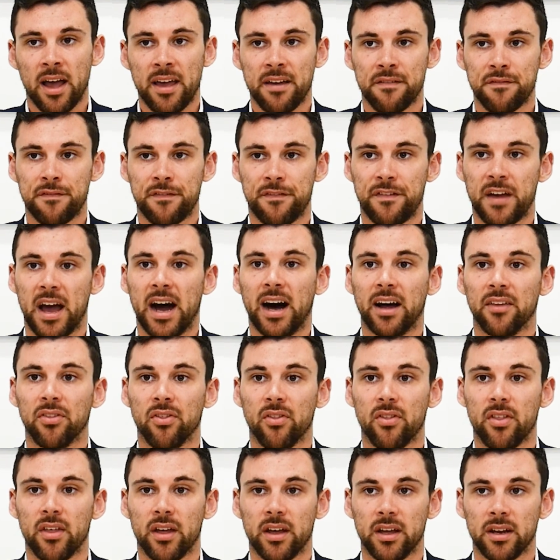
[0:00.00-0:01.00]
have
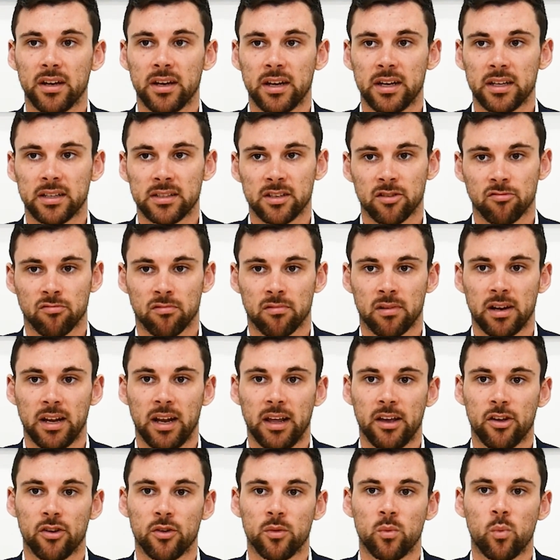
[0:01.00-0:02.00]
found that it's a
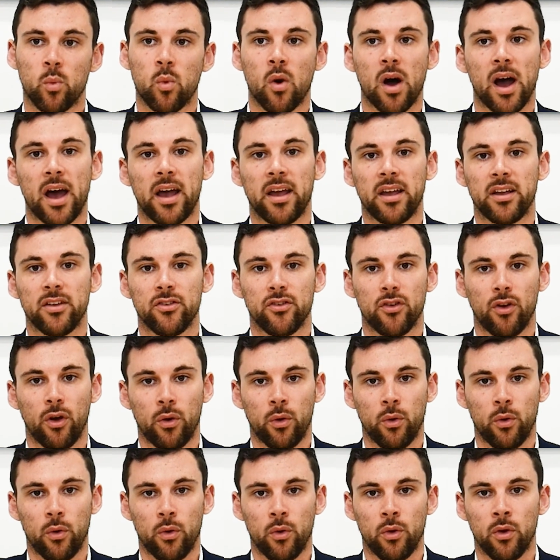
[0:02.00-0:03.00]
really good way
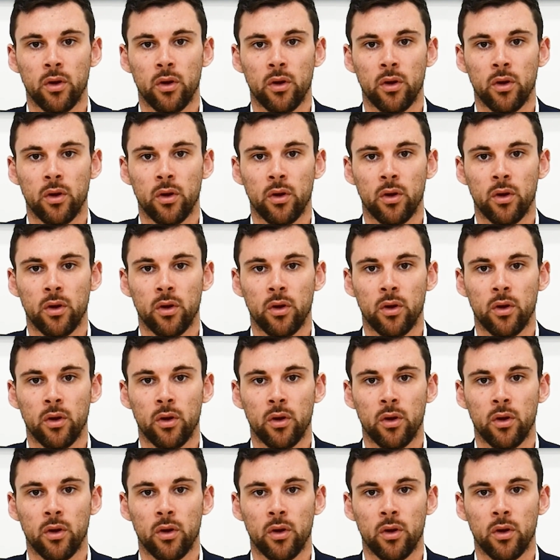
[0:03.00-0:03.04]
to